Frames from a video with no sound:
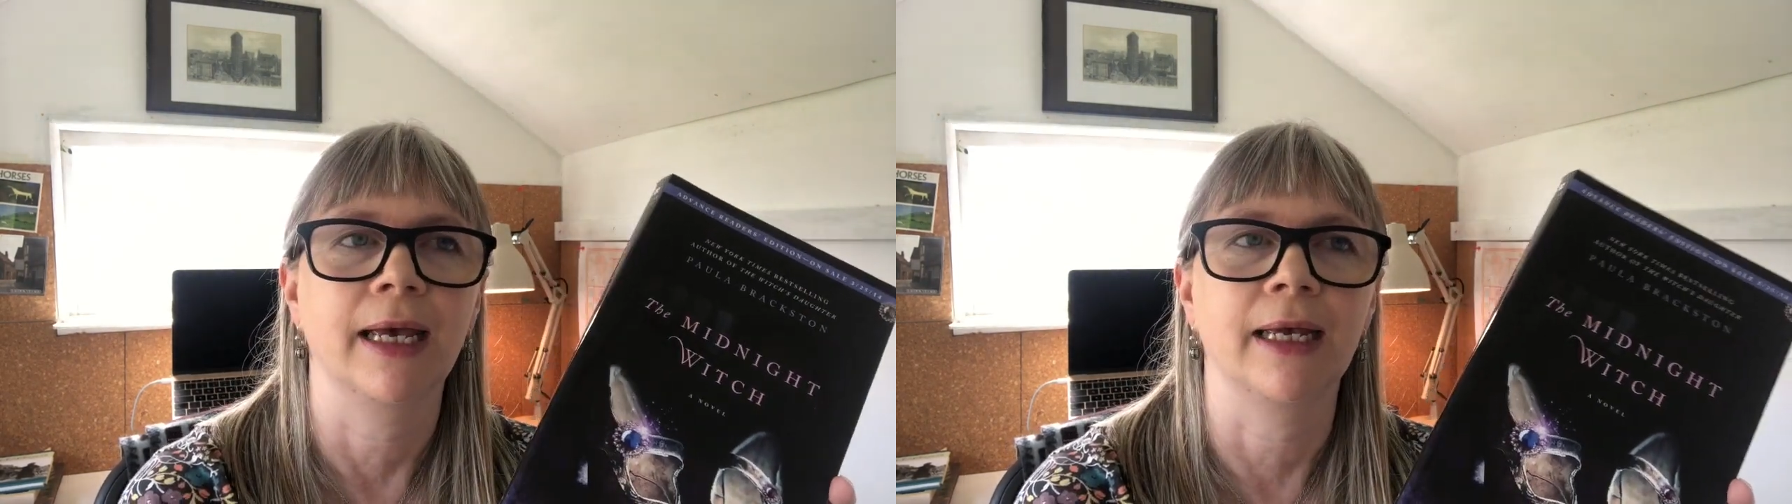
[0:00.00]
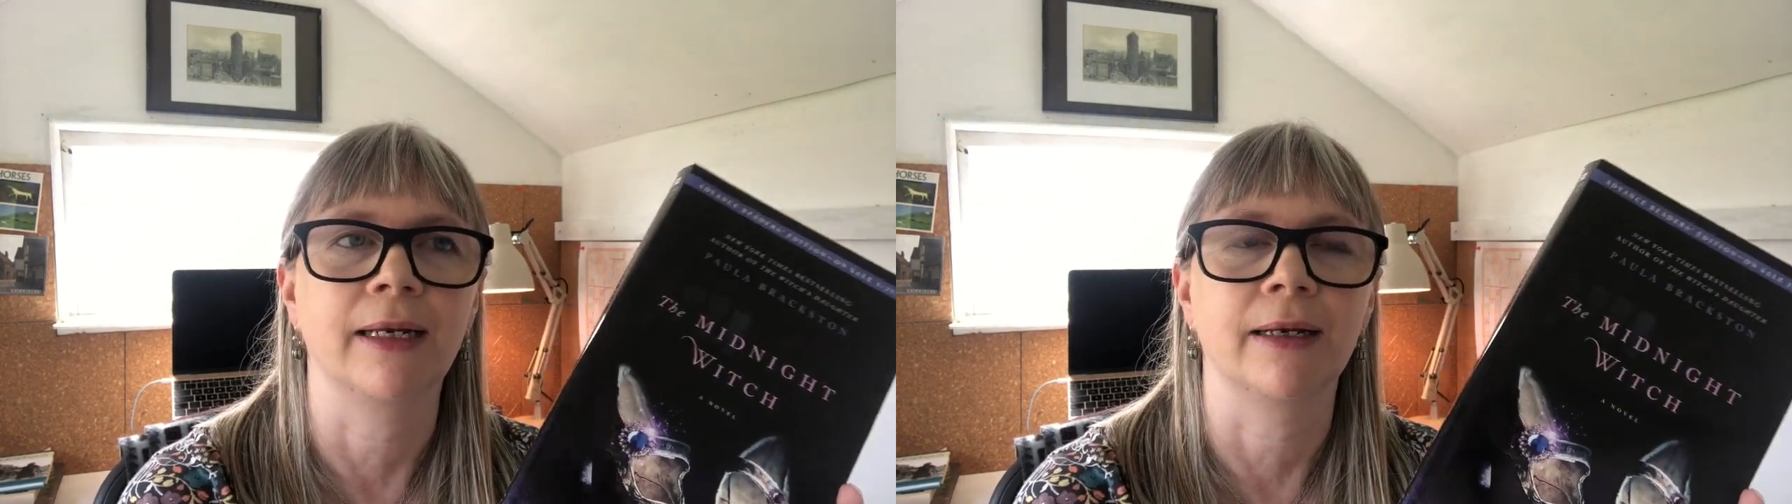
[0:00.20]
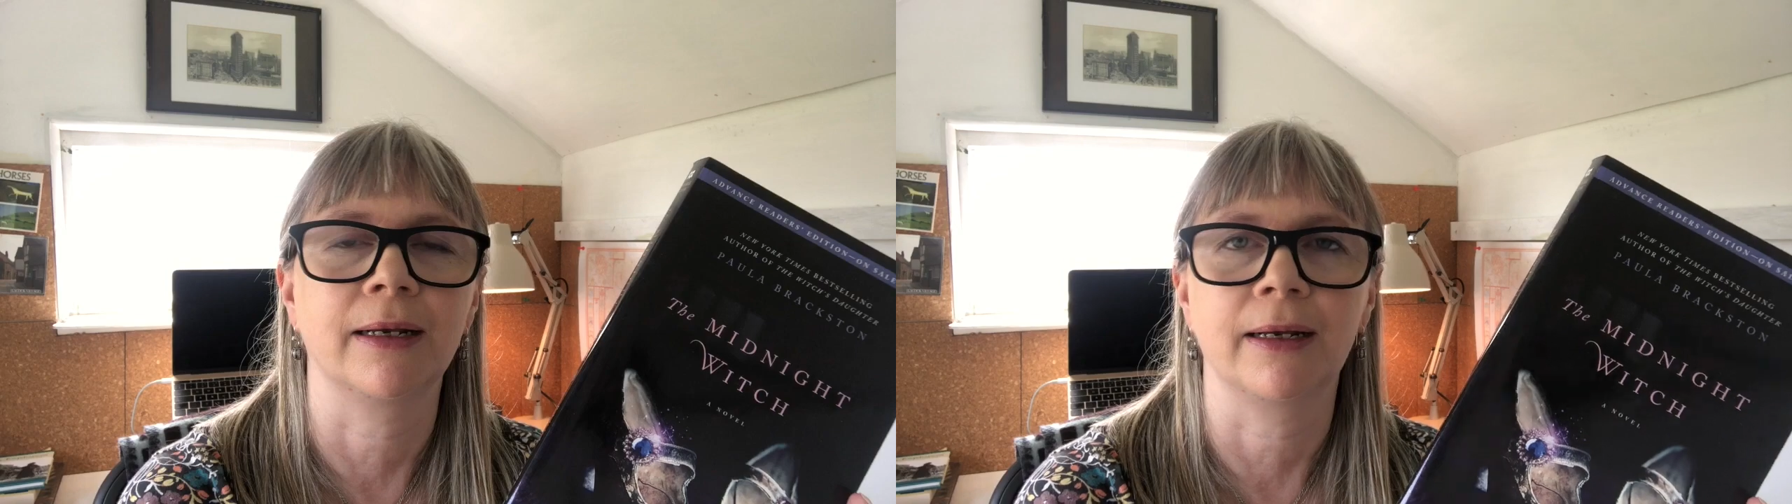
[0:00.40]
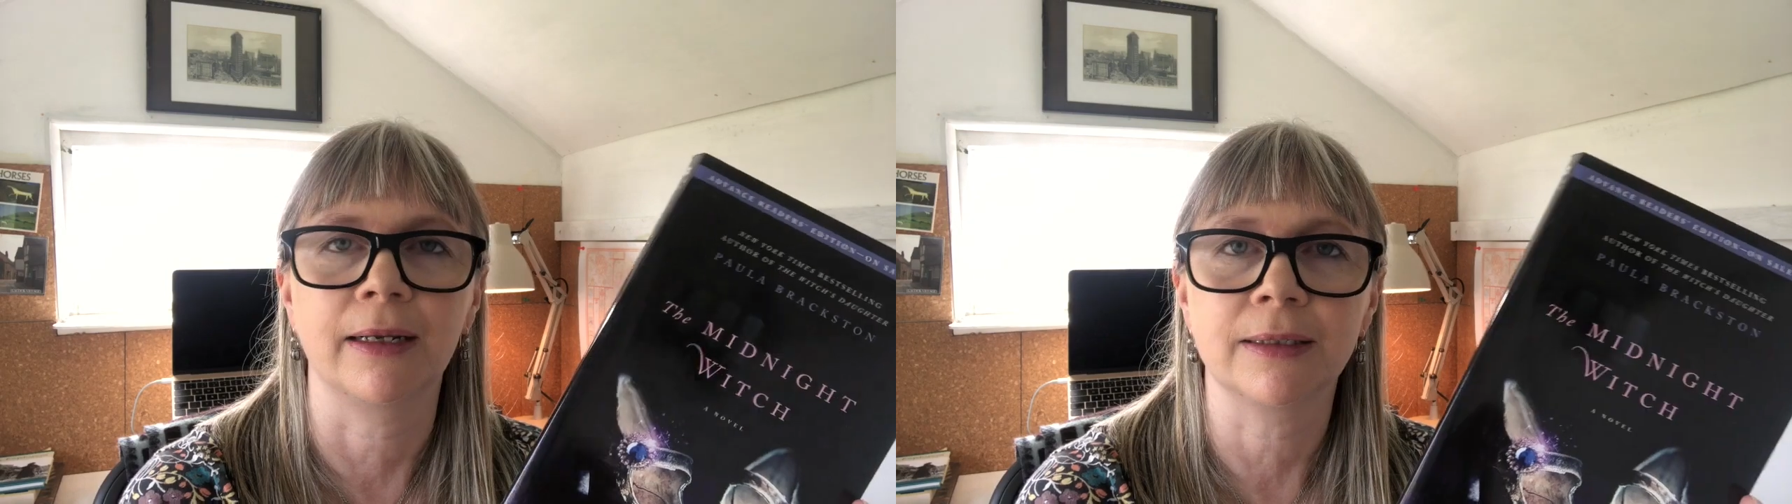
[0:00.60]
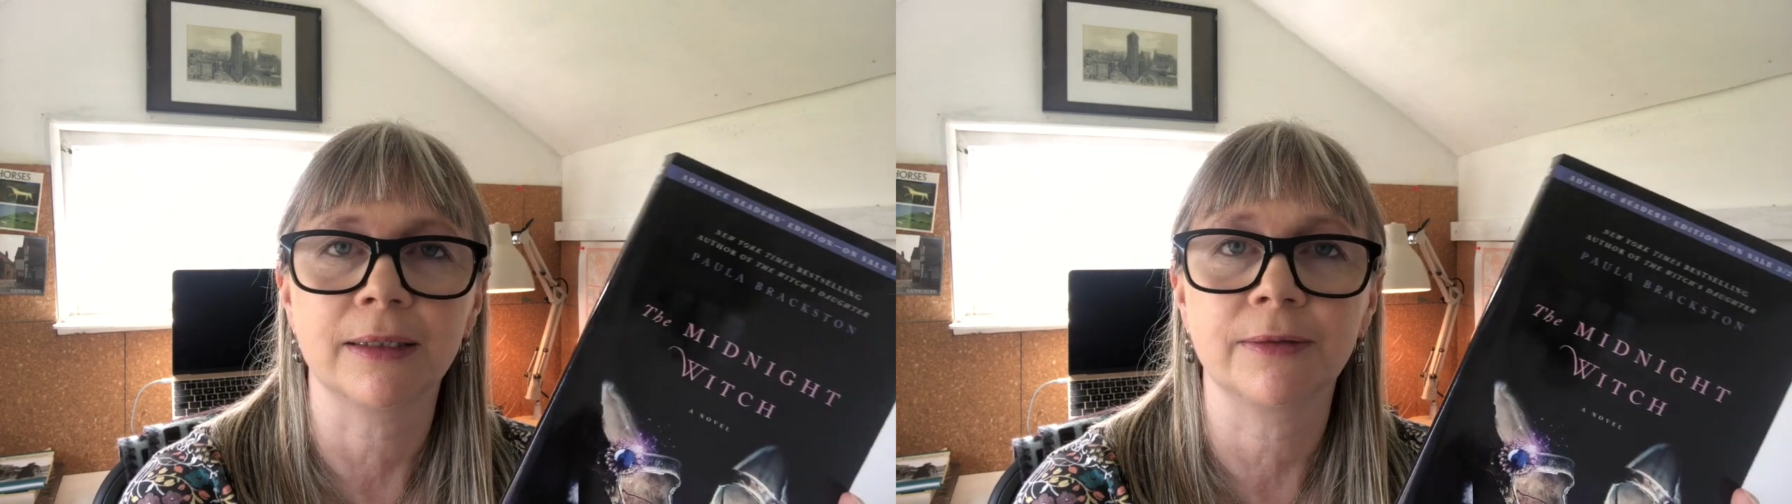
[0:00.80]
in
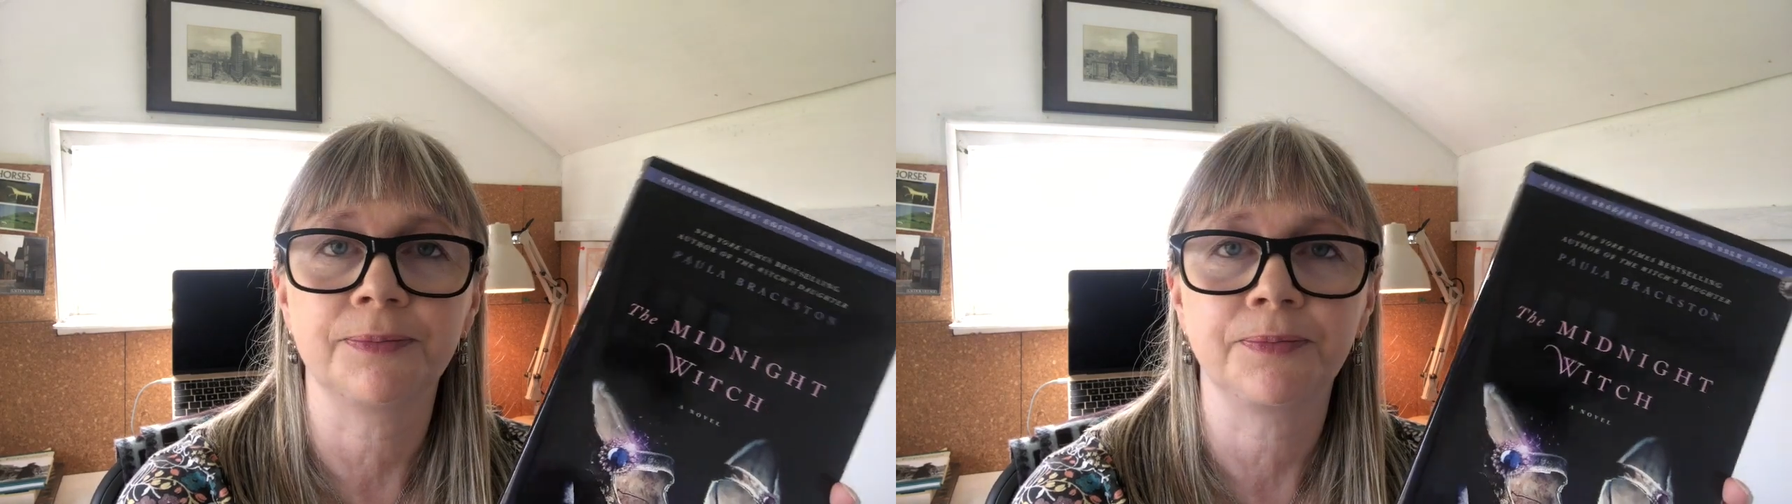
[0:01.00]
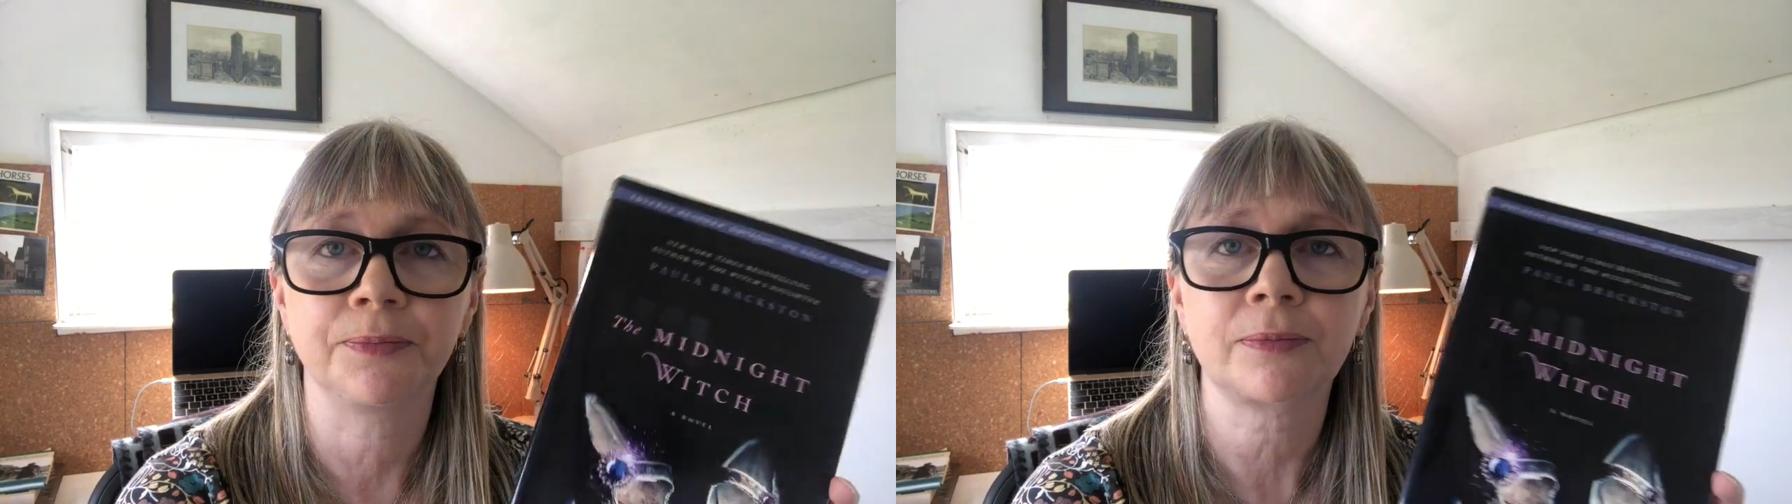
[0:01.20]
London.